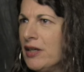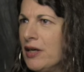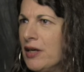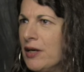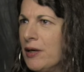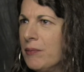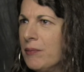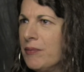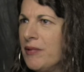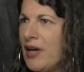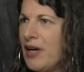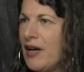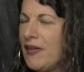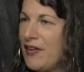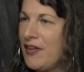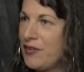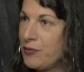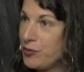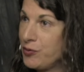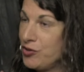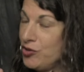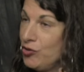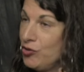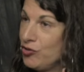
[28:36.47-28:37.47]
And that's
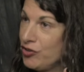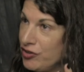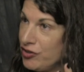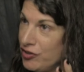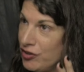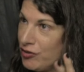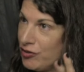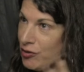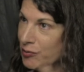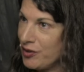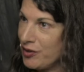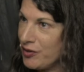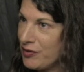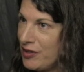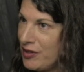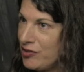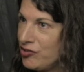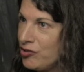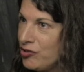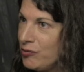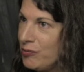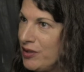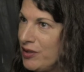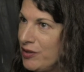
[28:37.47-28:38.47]
what usually
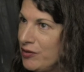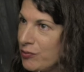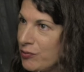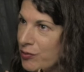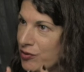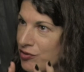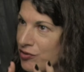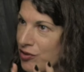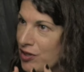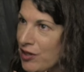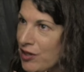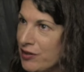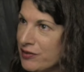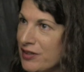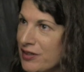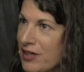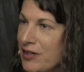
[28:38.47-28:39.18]
decriminalization means with drugs,